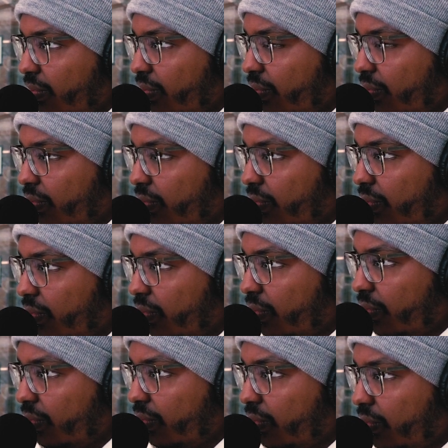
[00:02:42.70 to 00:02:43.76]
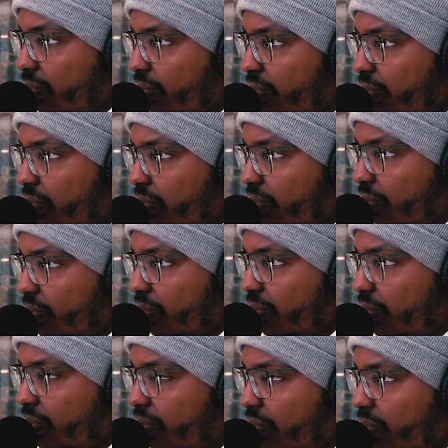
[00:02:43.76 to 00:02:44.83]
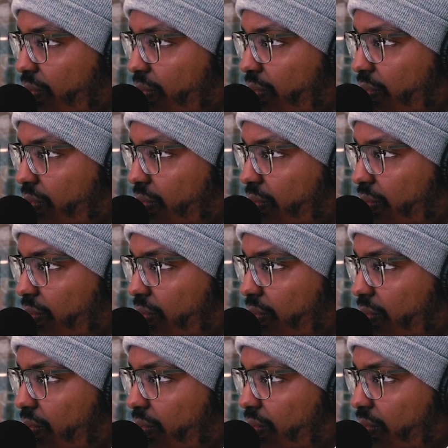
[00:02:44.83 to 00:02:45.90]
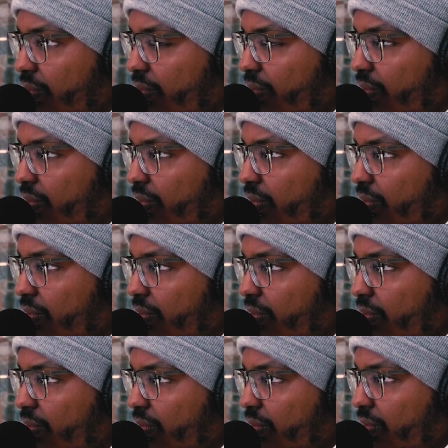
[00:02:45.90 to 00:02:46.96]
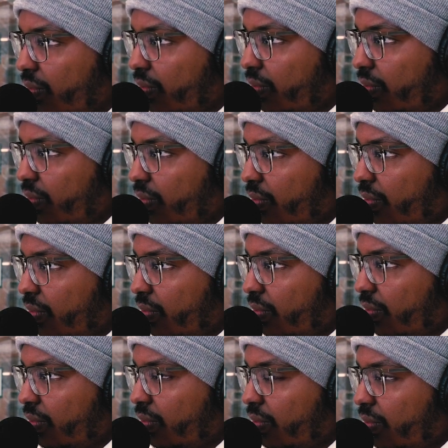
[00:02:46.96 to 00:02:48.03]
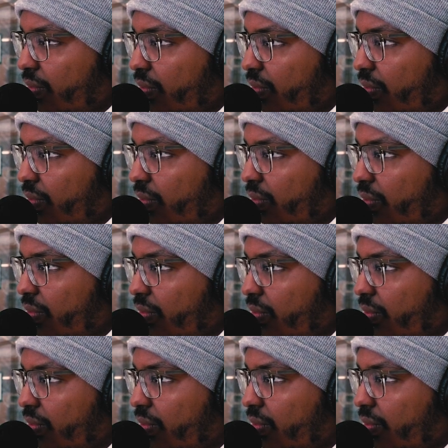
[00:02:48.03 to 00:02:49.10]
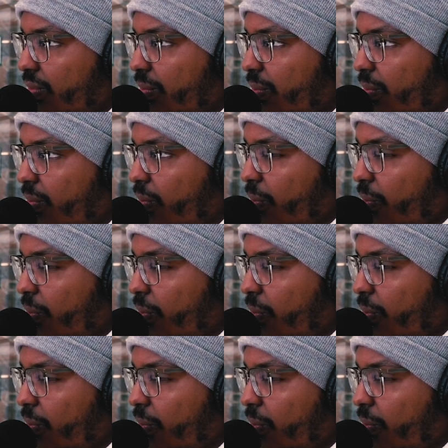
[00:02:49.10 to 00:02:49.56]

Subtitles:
(not speaking)